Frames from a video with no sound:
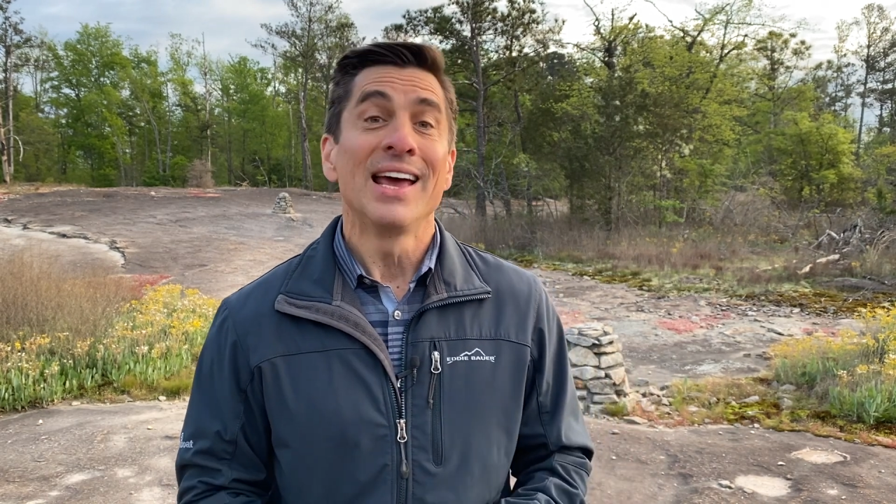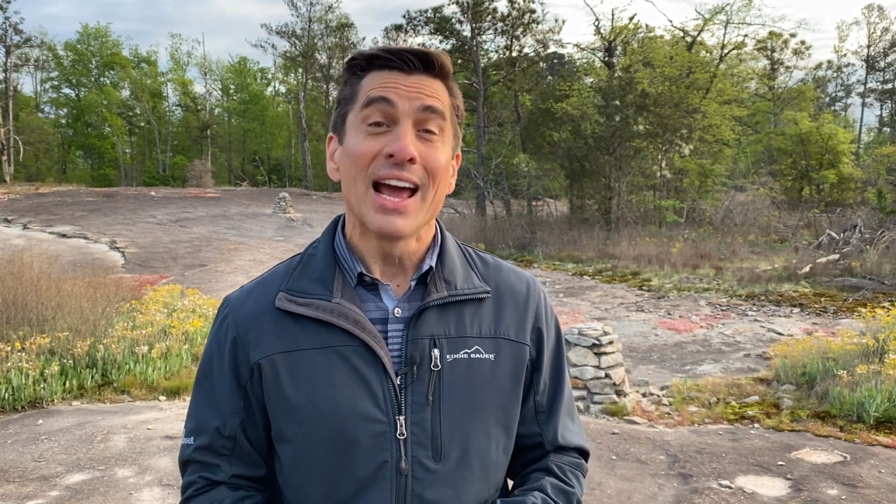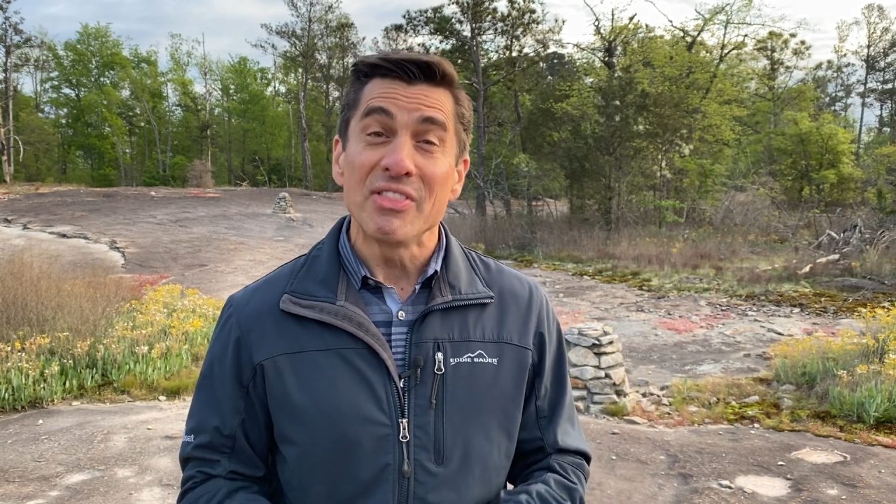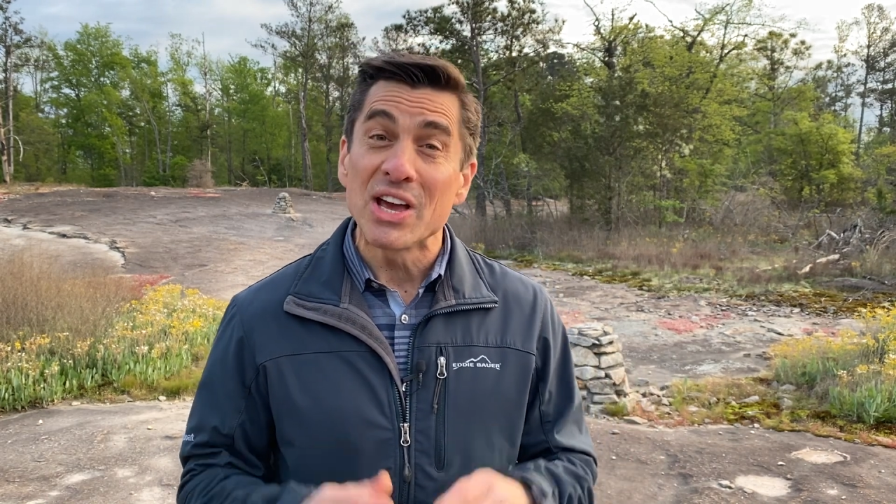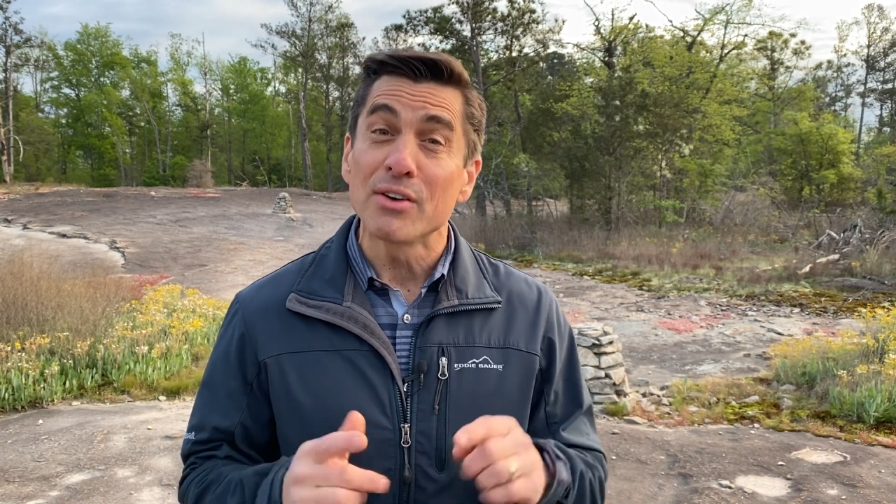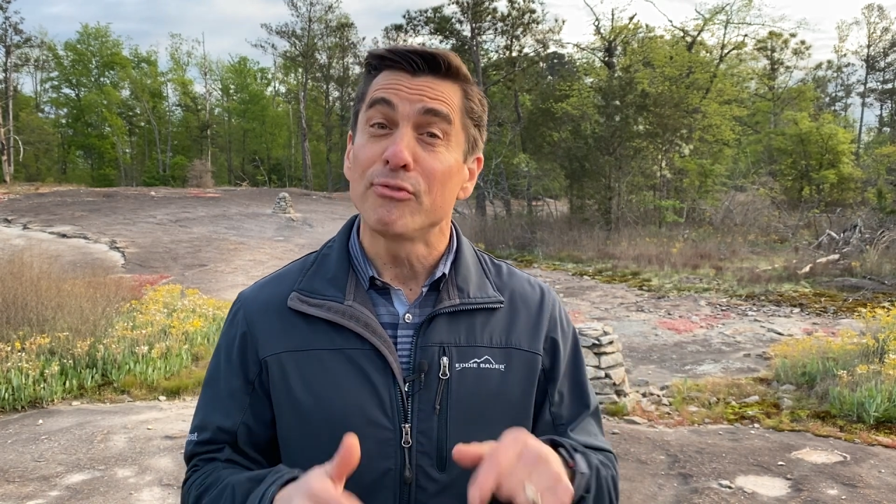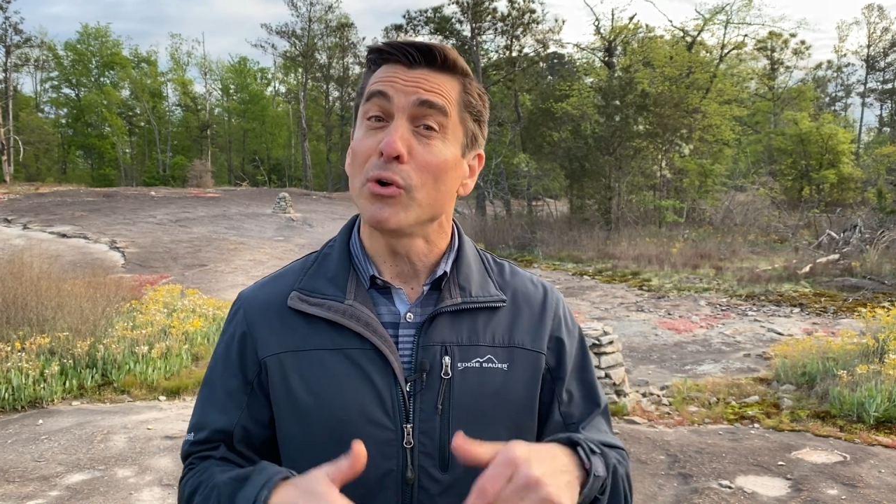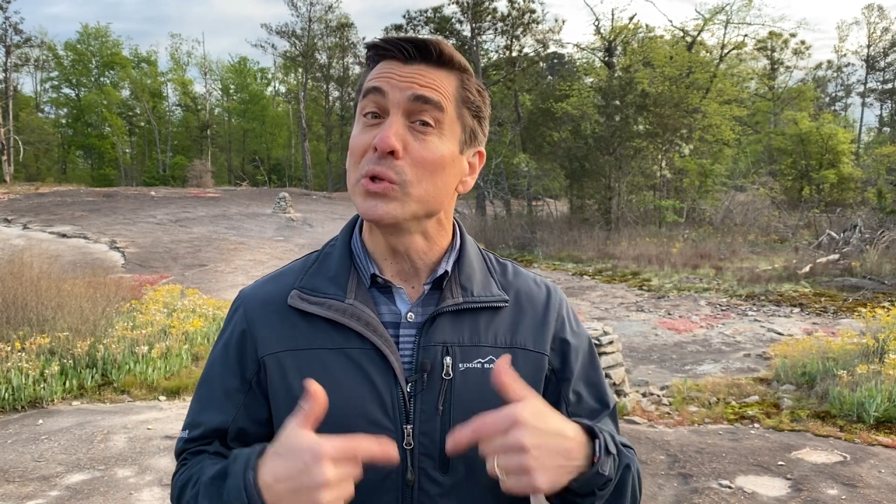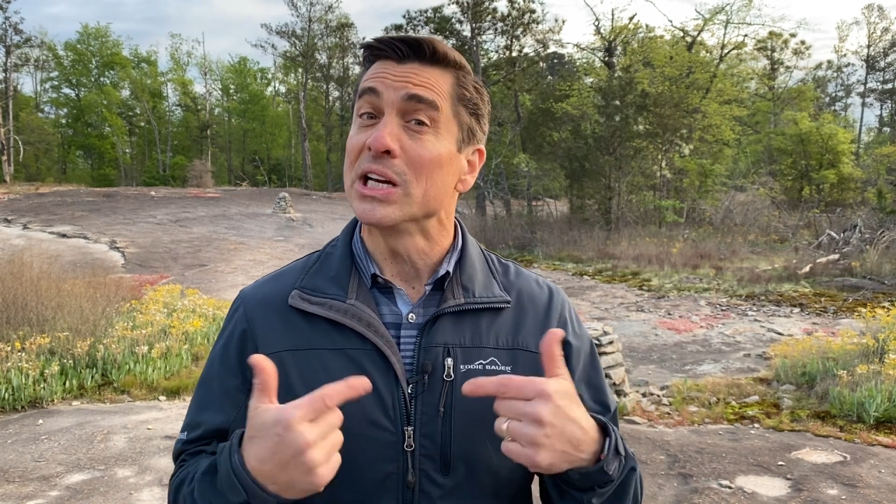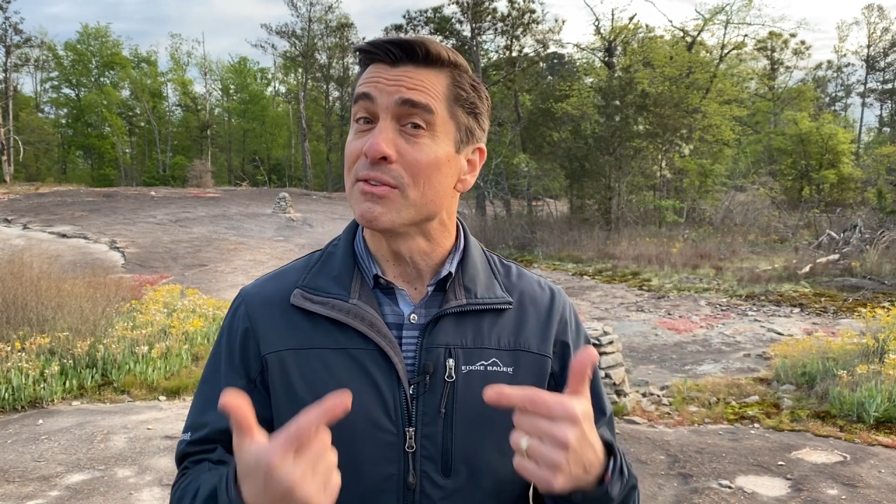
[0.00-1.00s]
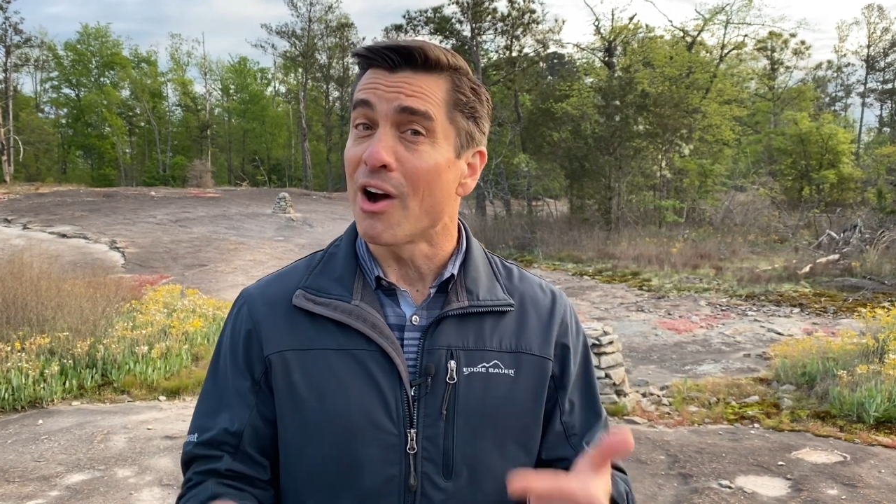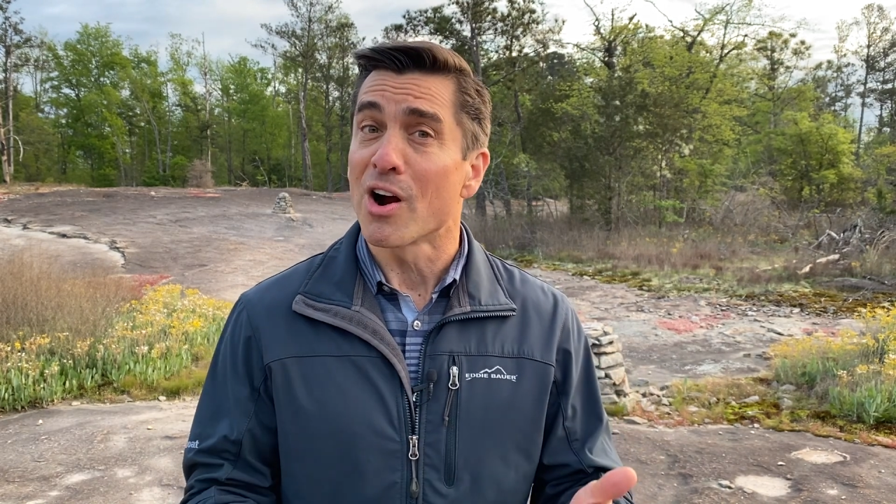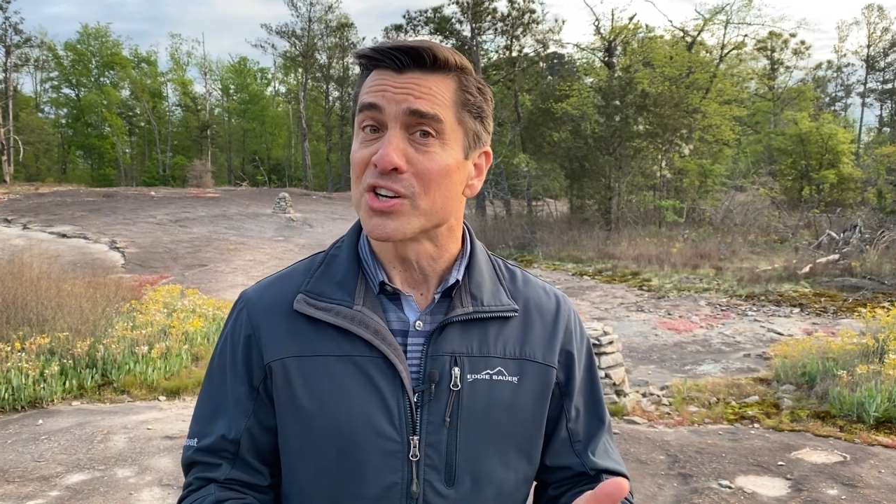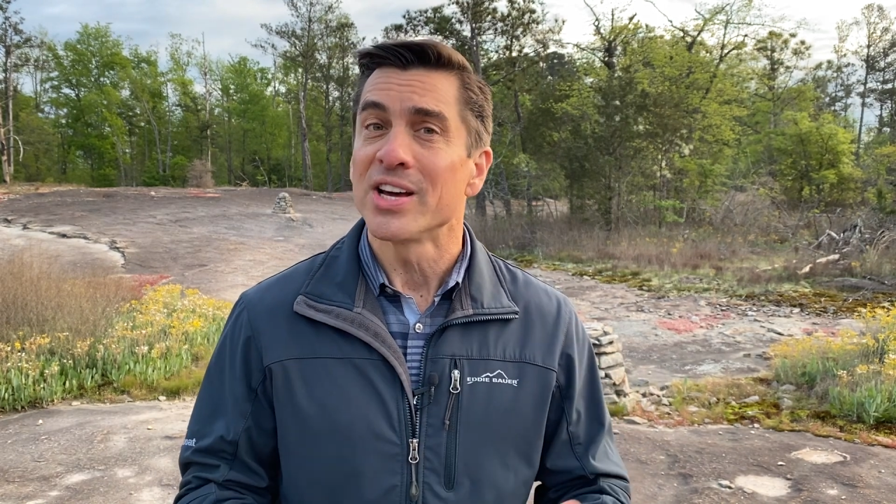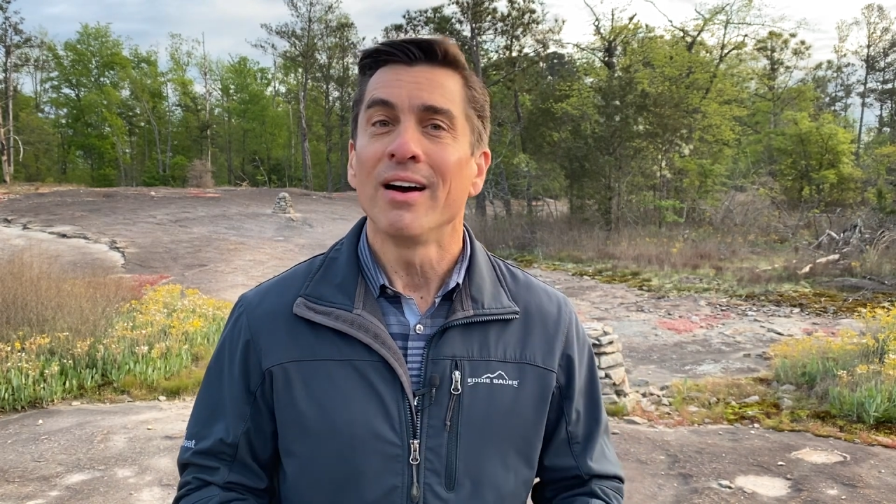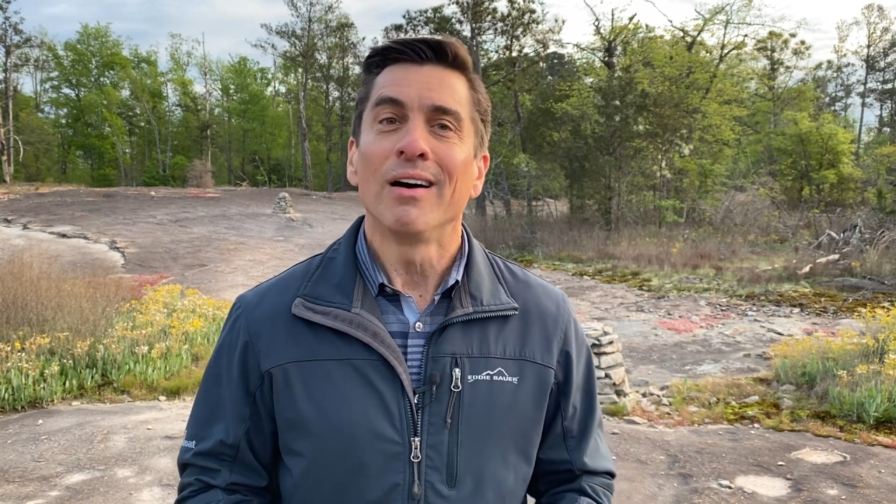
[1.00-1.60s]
and the unfolding of art